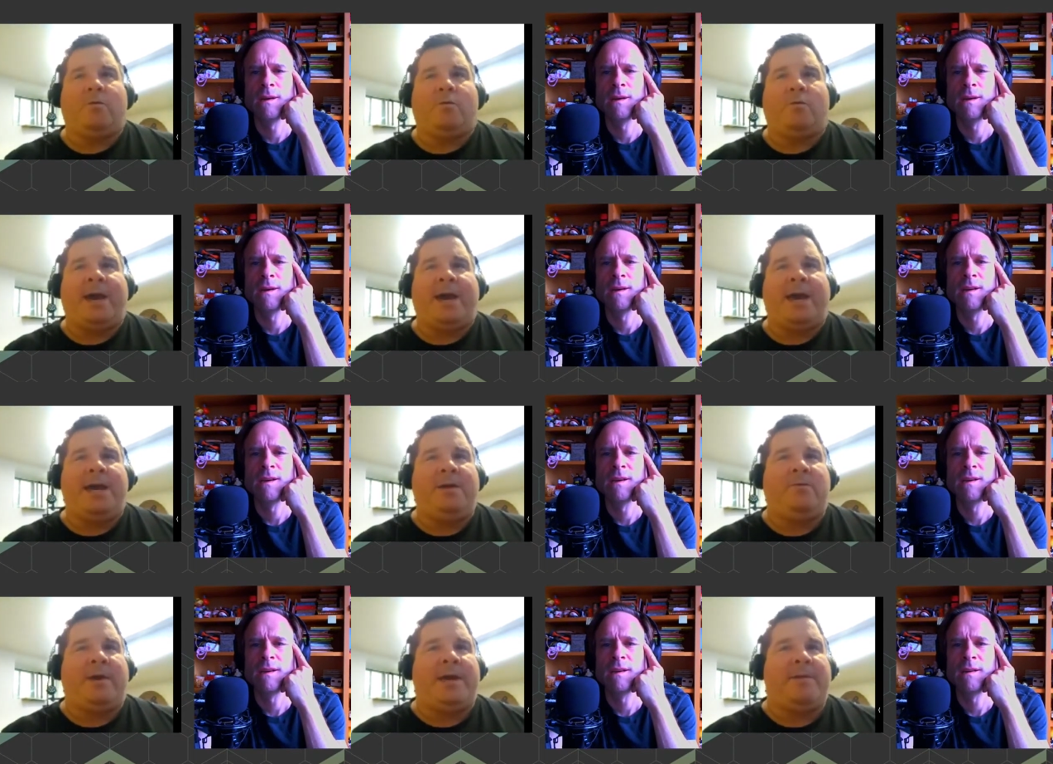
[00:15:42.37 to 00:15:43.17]

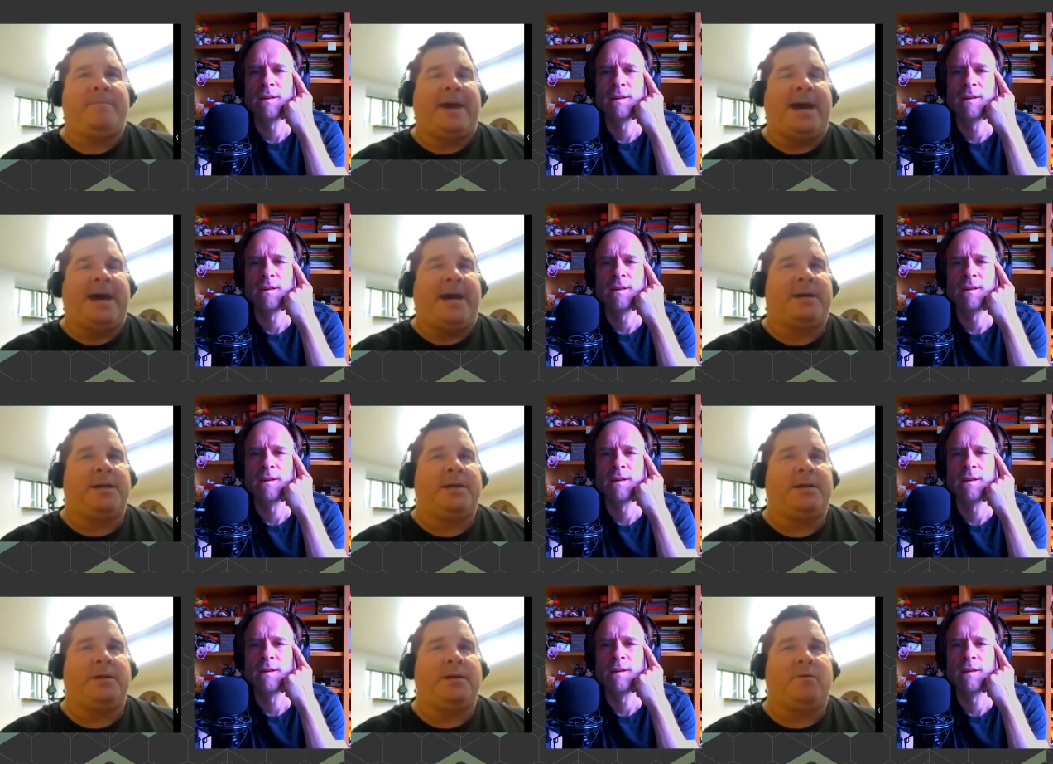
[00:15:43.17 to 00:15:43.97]
Speaker 1: way back
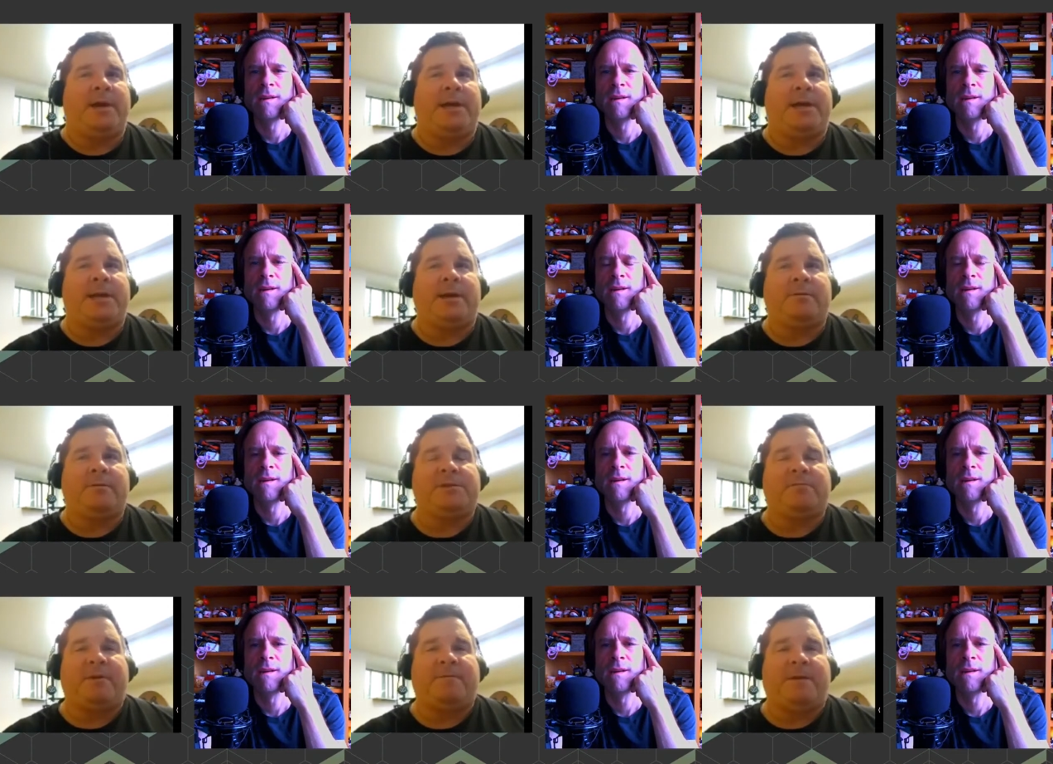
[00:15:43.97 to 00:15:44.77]
when I
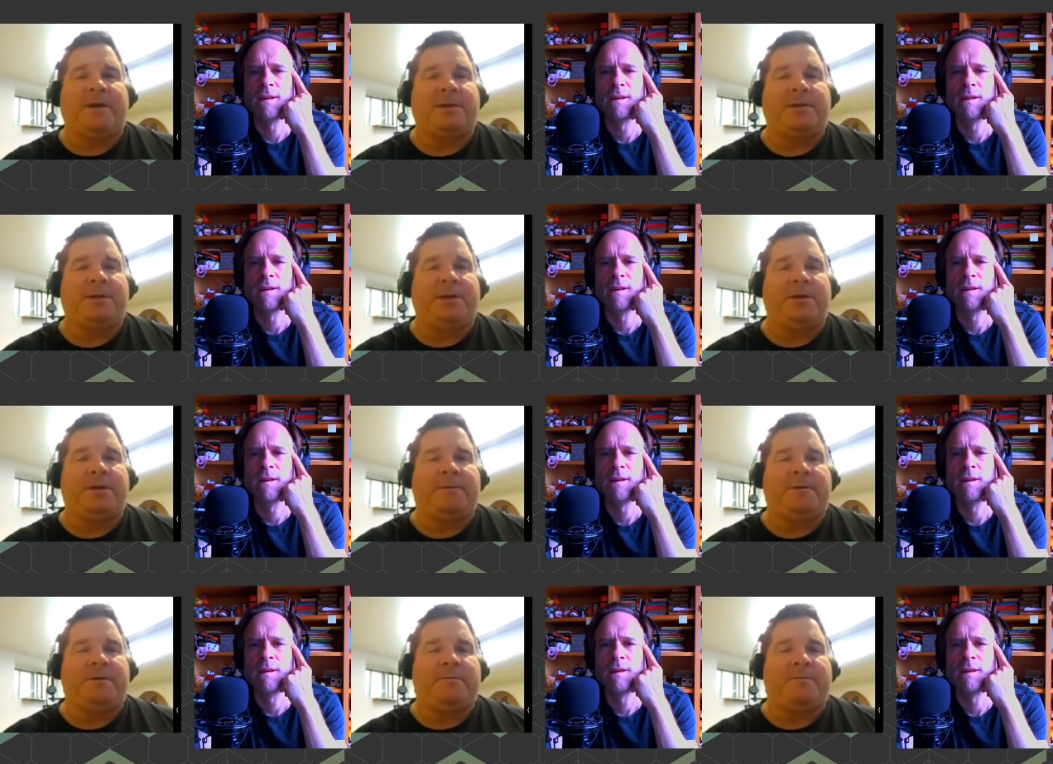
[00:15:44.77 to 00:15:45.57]
was in my final year
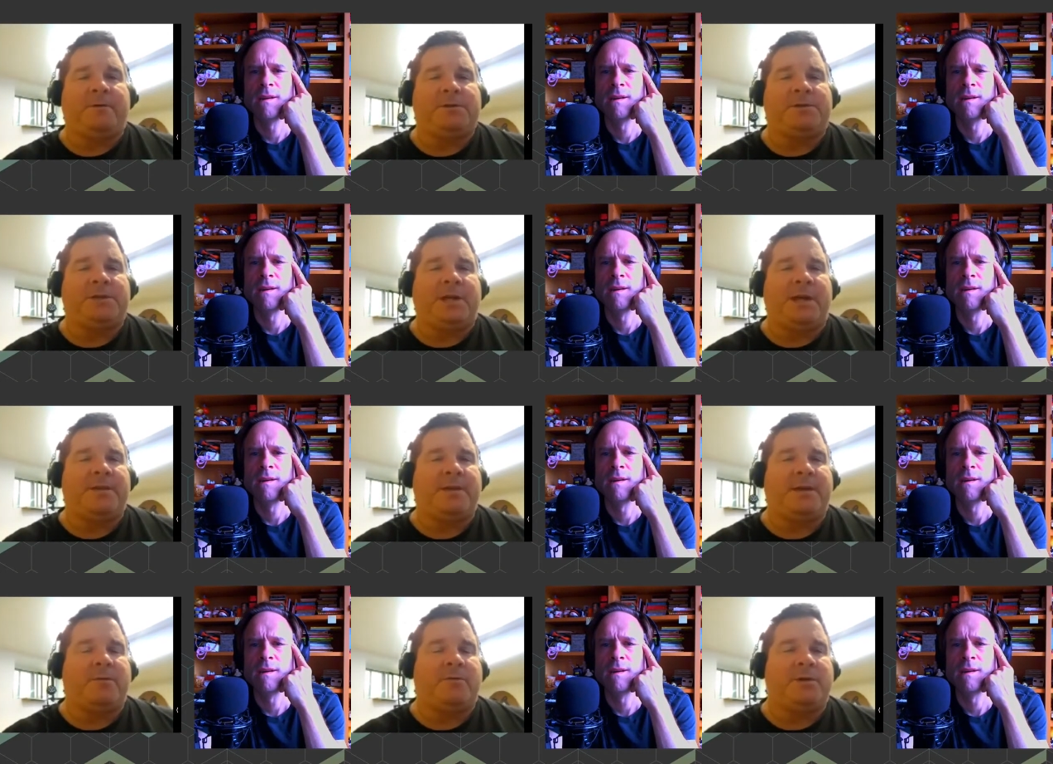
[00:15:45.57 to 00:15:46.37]
of university, I
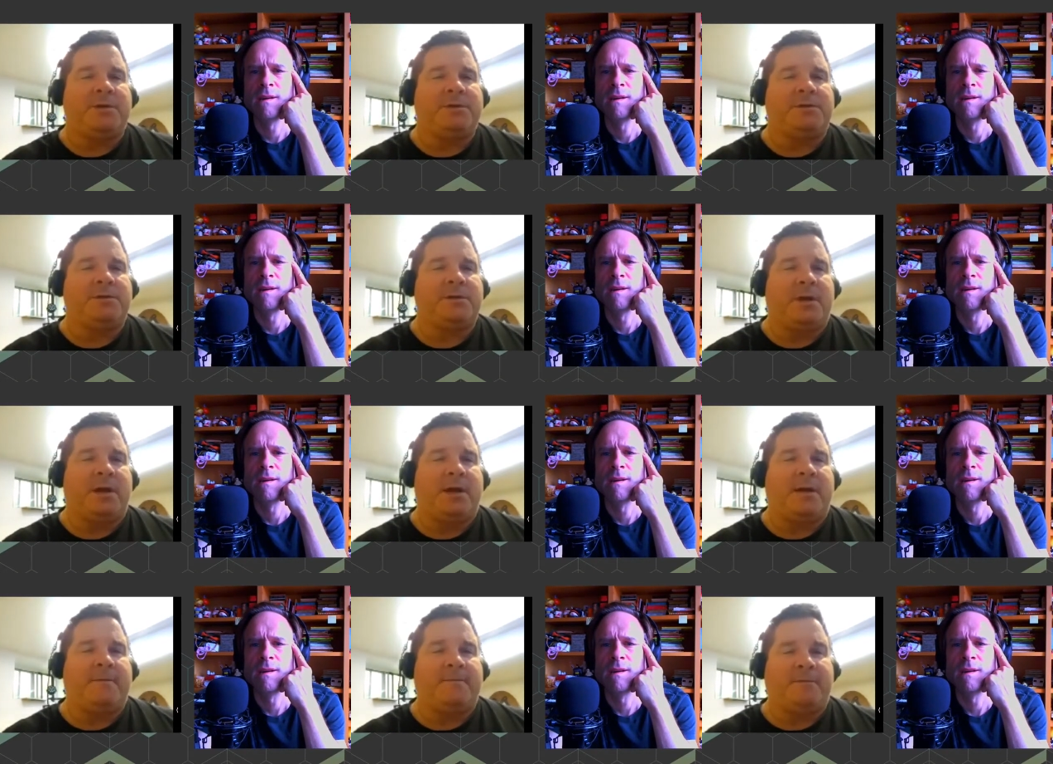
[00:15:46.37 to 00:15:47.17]
think it was
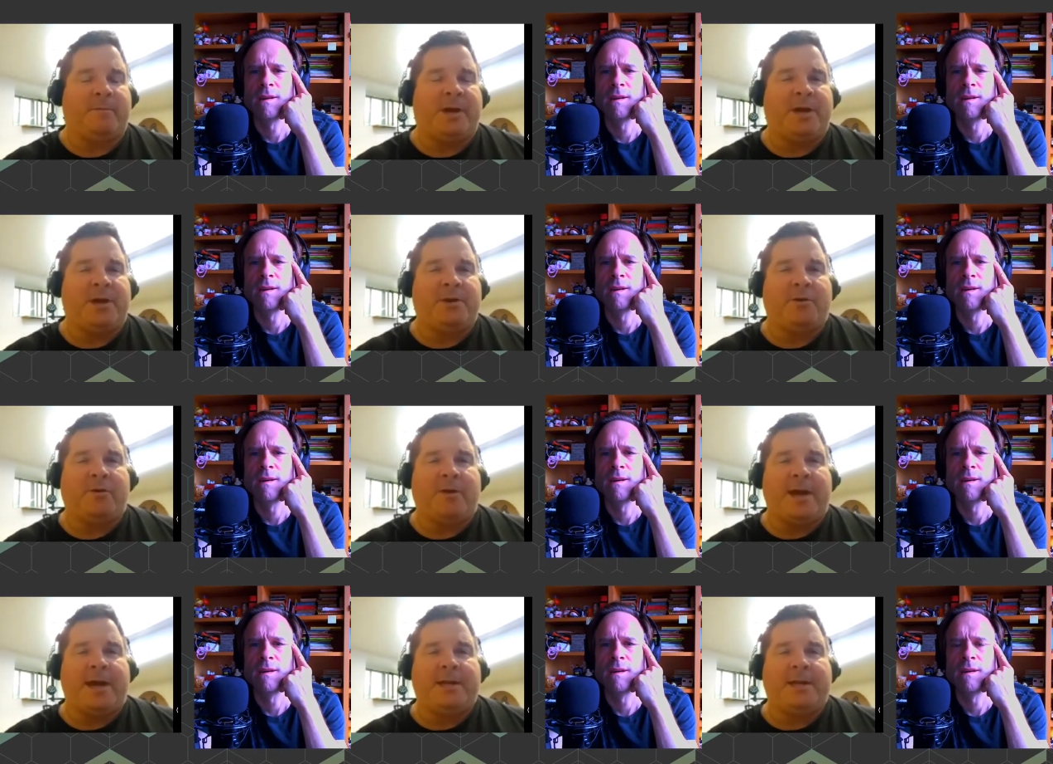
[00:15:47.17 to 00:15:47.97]
for my
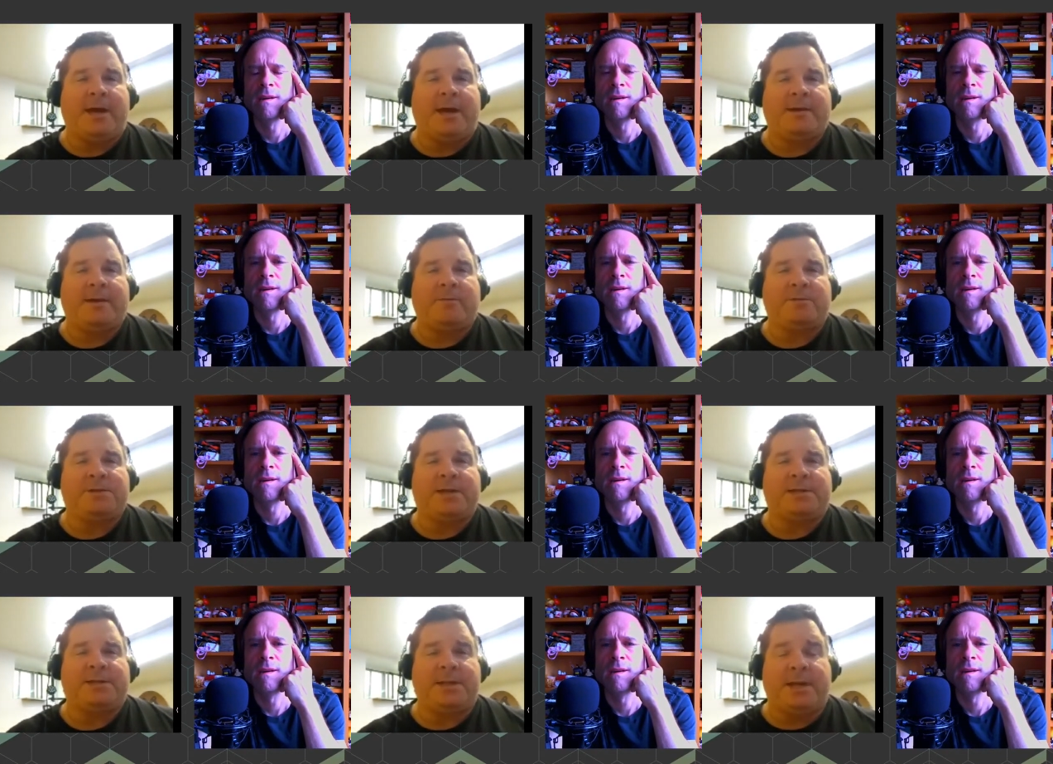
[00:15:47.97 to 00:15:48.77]
undergrad, I think it was
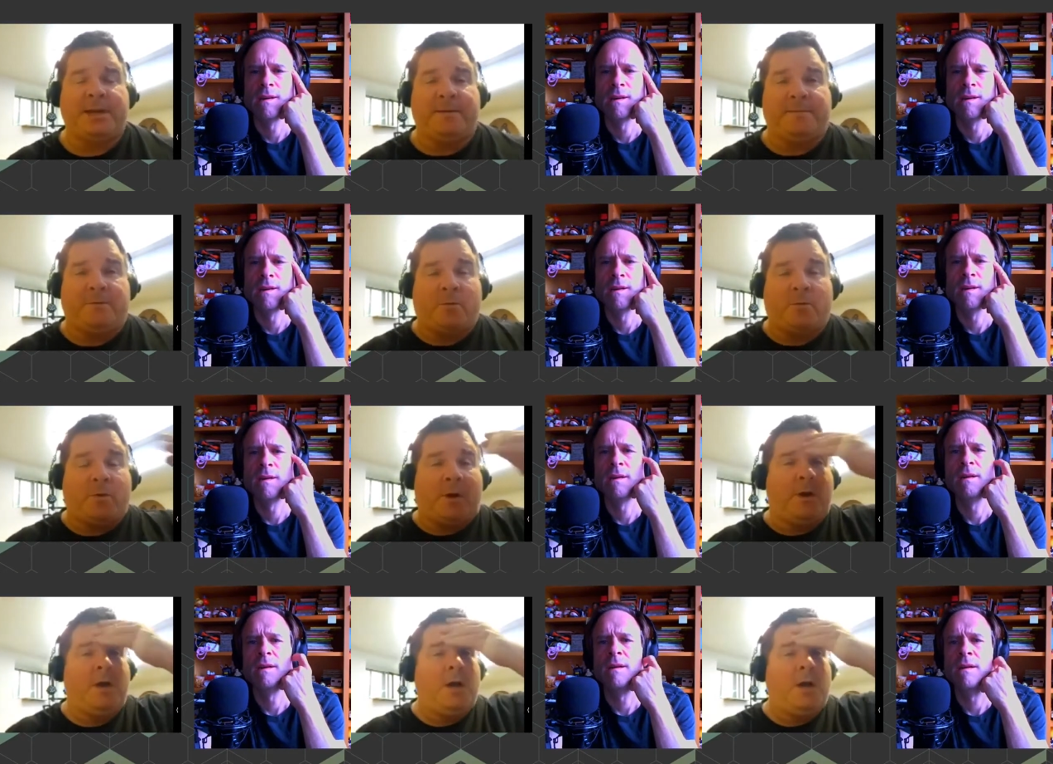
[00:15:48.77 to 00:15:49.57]

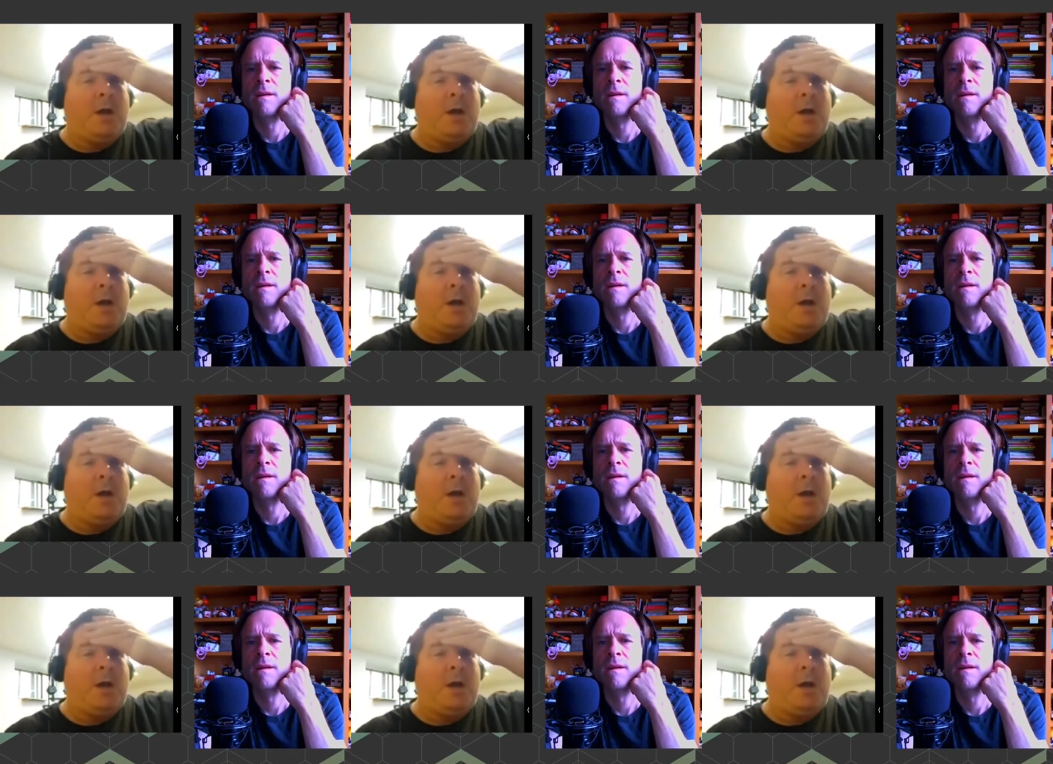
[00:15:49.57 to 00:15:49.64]
1994,